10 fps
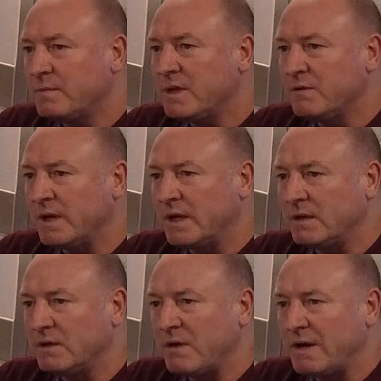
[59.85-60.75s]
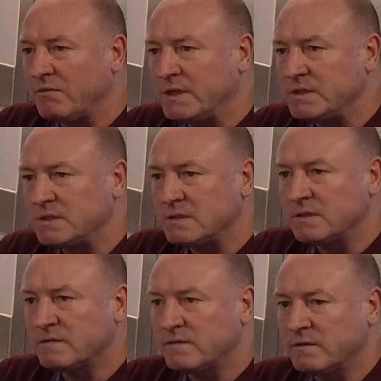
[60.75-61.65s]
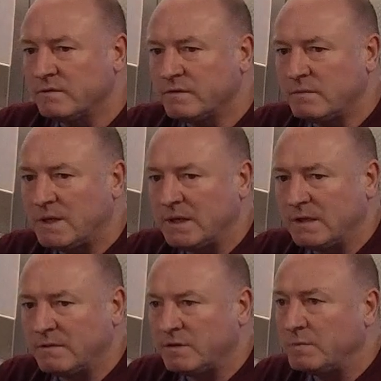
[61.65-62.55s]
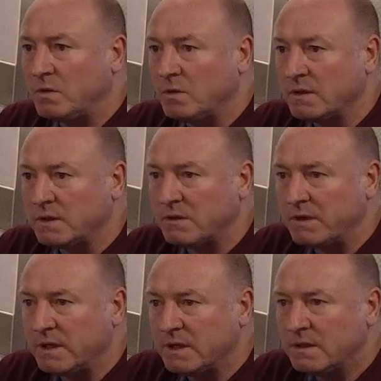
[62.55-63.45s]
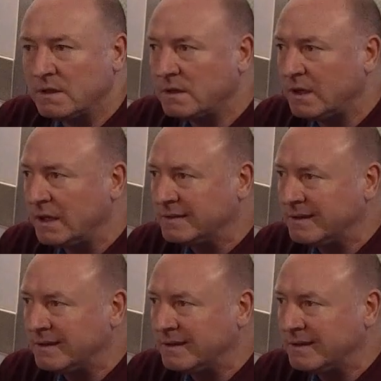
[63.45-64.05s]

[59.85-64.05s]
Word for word: for me, really, and the right reasons for, mm. for my footballing career. Mm.